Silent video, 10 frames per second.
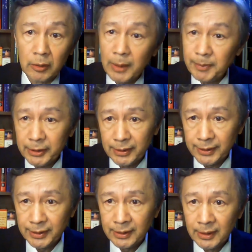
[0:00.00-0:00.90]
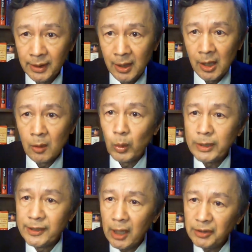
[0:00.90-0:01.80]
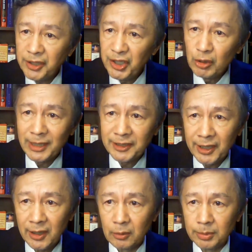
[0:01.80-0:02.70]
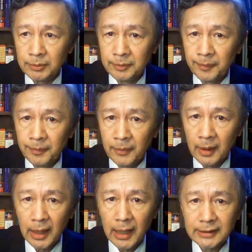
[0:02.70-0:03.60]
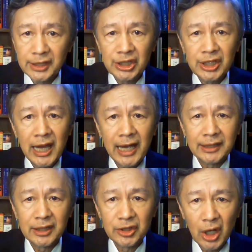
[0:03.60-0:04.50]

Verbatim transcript: eruptions, without humans' help, as she had